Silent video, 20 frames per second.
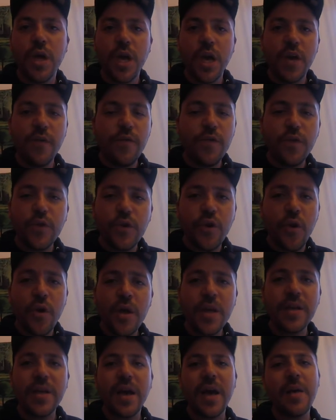if you're
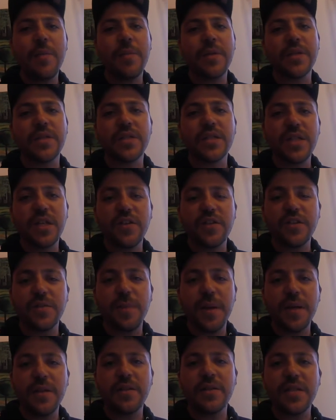going gambling instead of
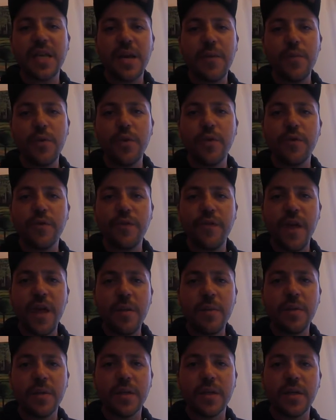spending time with your
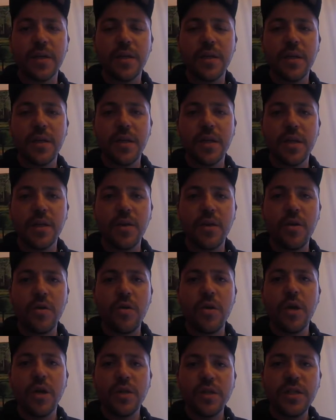family, you
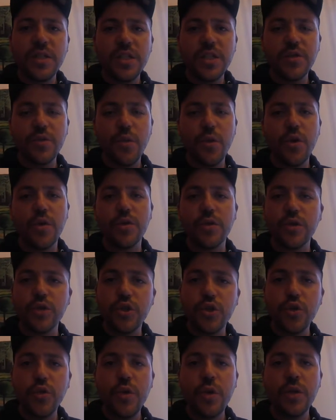know, this is what you're
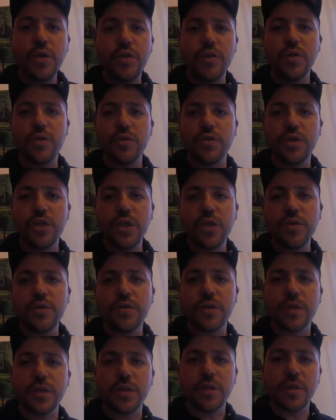doing to your children.